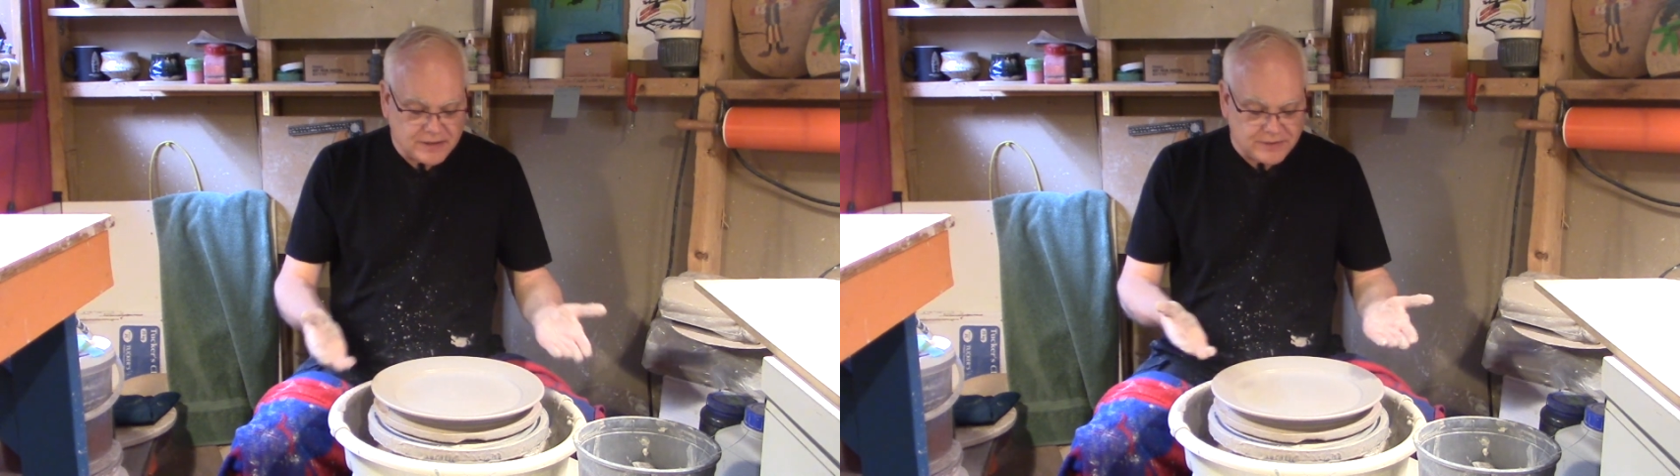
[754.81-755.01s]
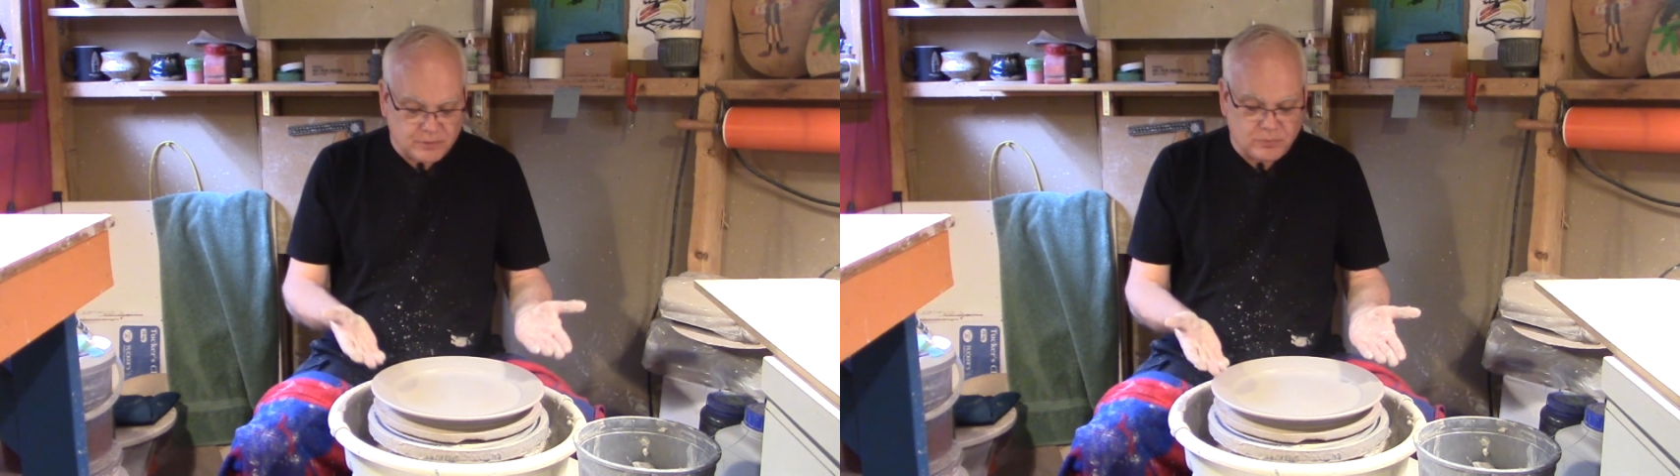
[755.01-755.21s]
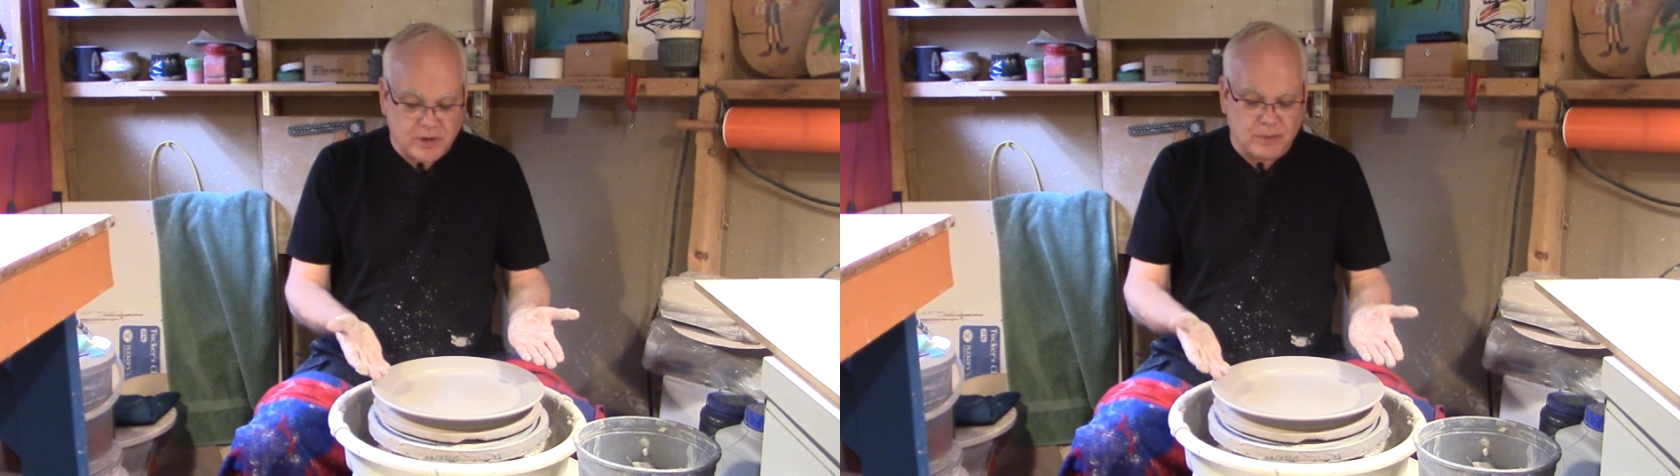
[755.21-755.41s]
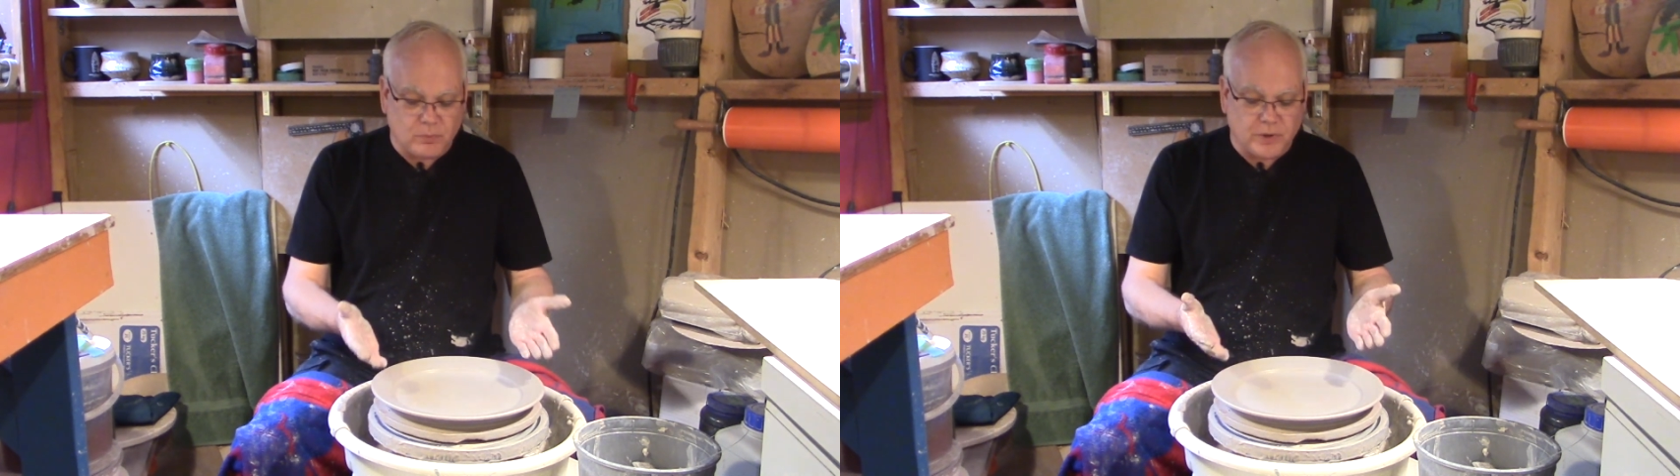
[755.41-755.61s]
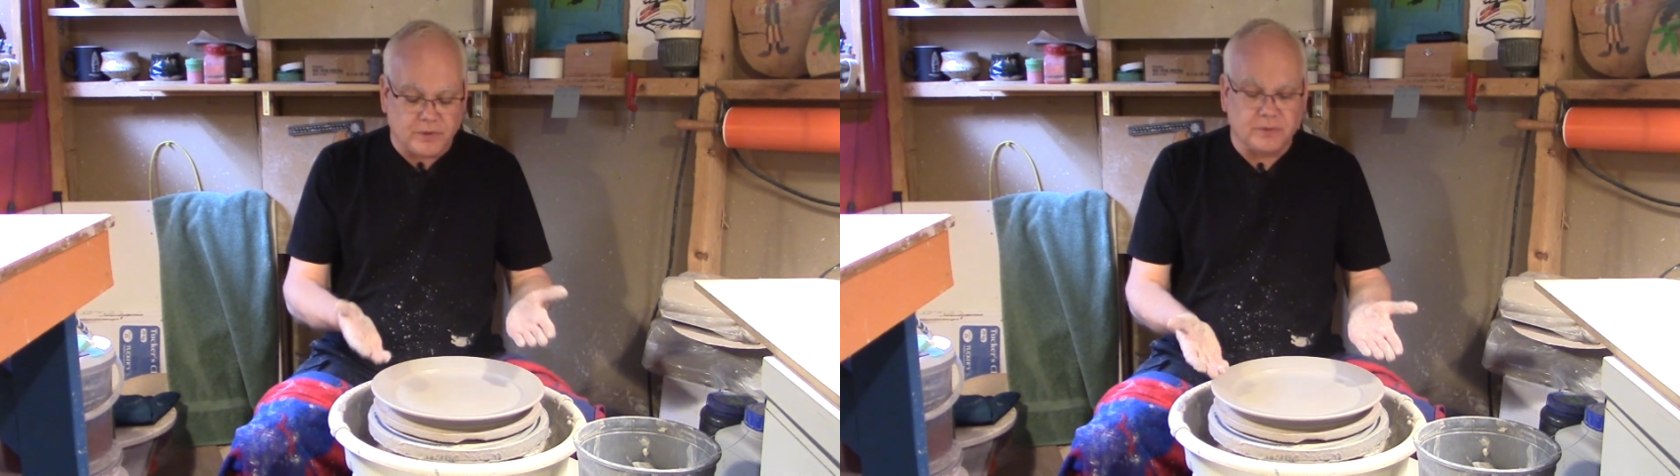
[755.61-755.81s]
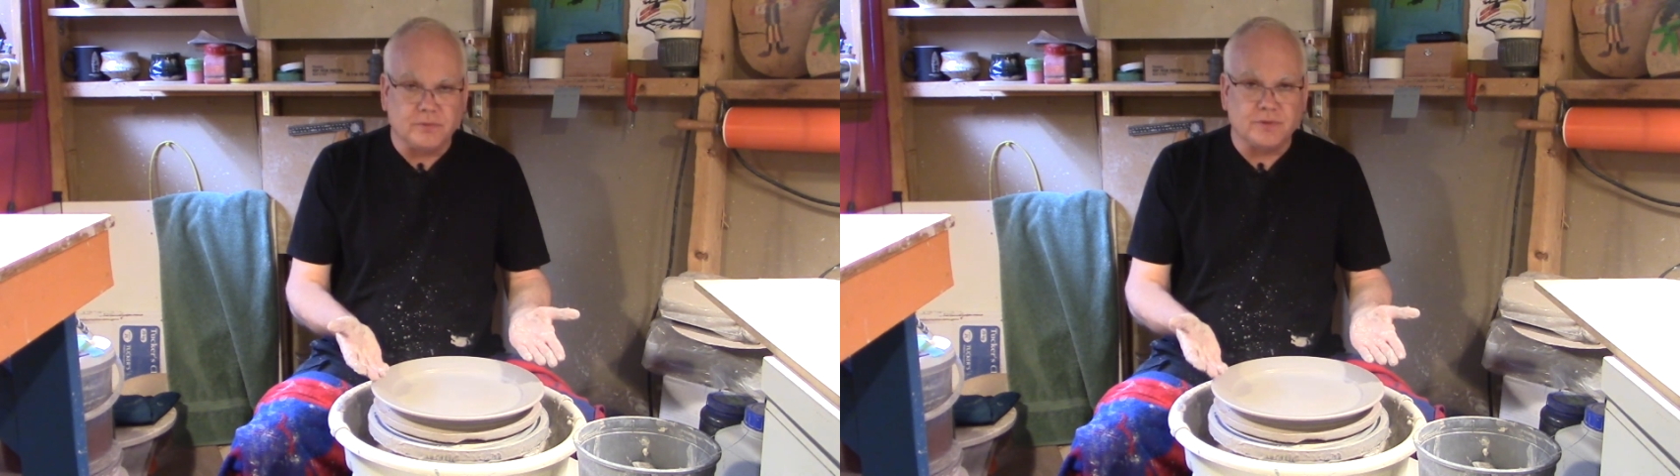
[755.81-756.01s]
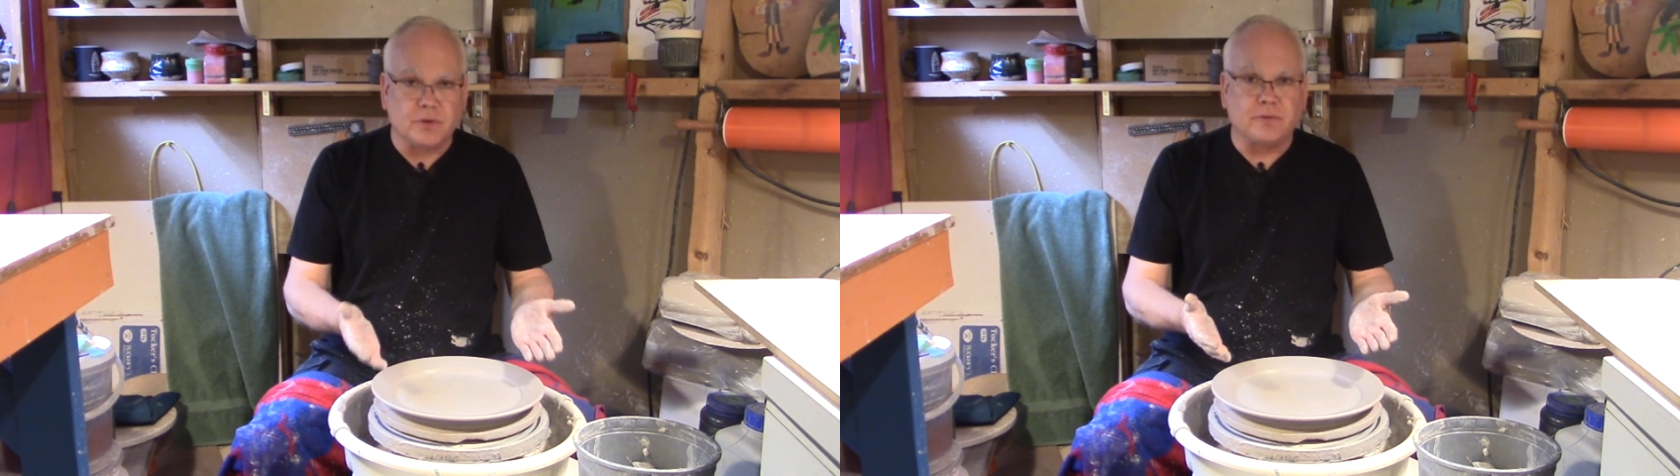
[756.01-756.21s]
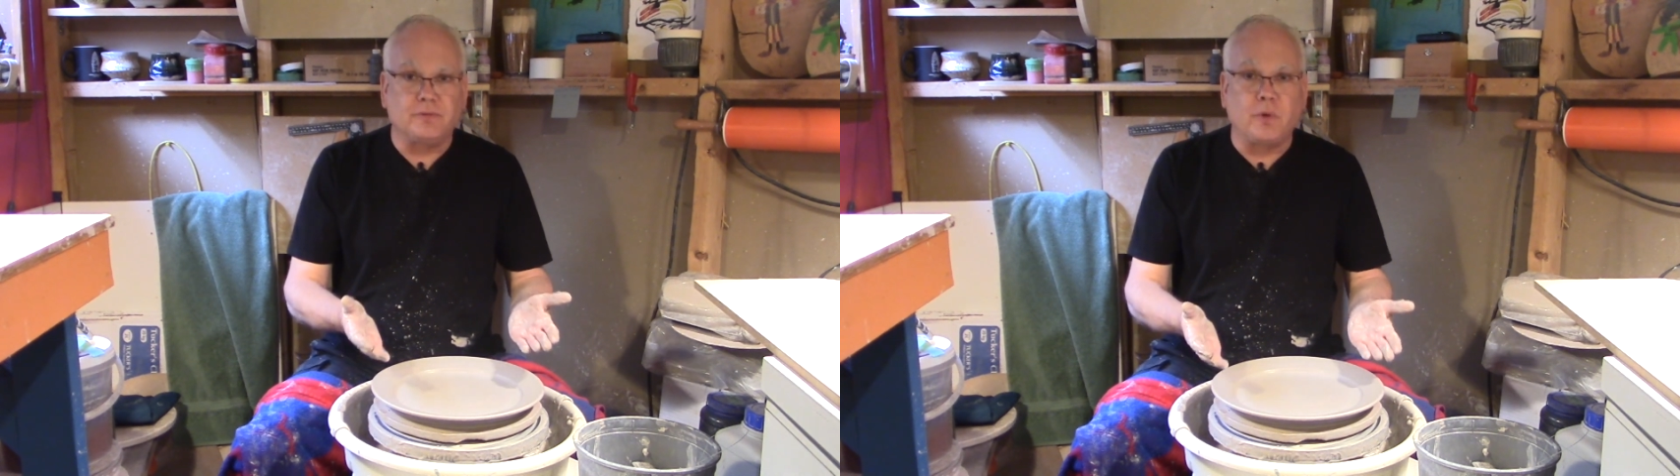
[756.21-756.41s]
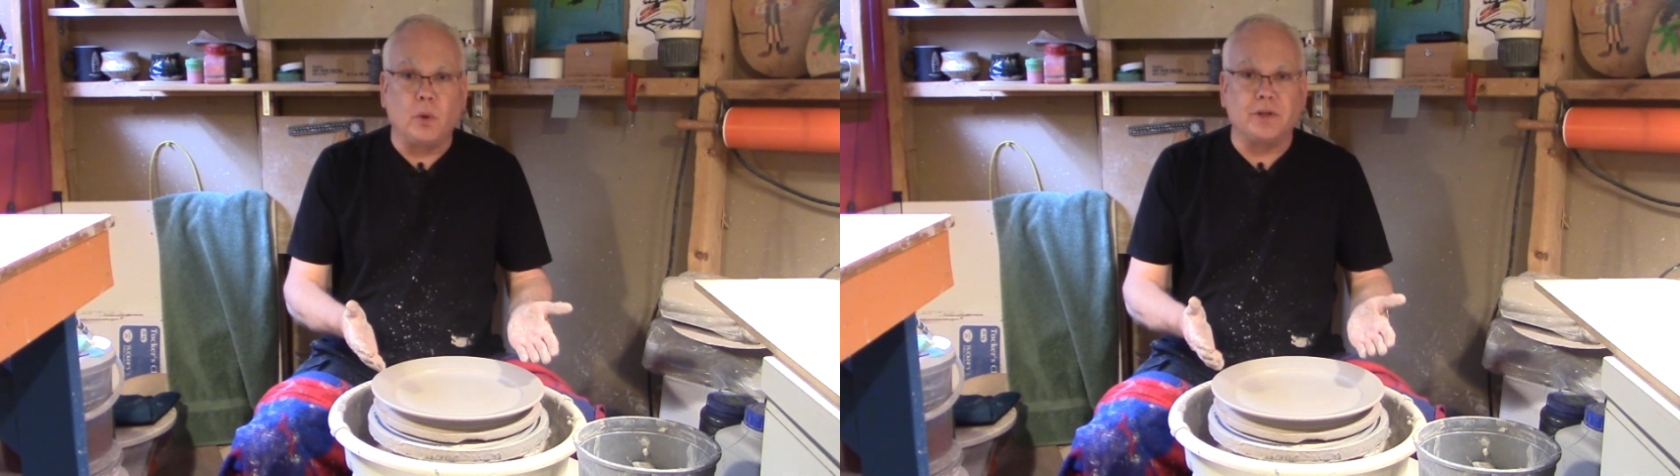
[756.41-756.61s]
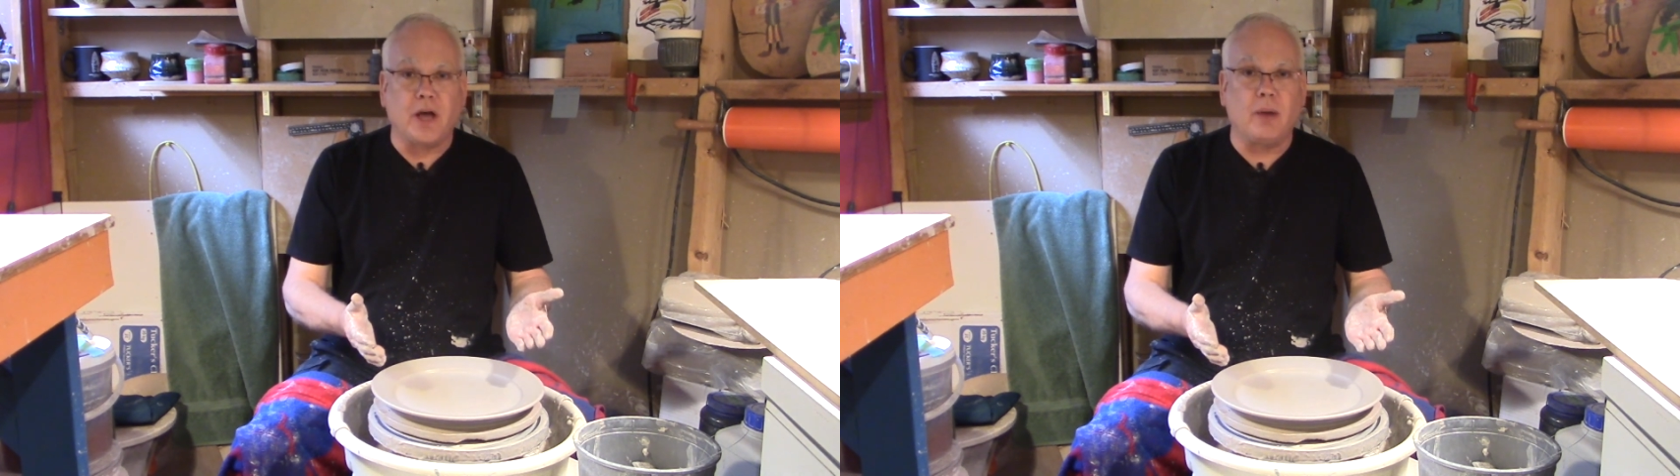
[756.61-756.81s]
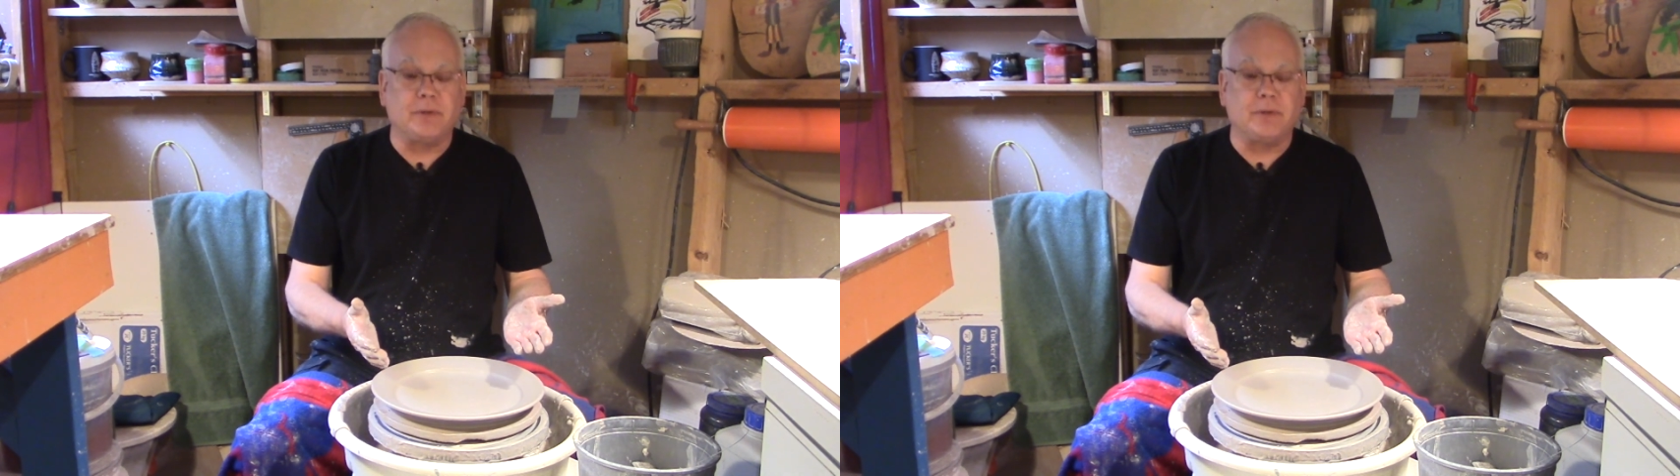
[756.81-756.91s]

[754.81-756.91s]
that the rim will sort of fold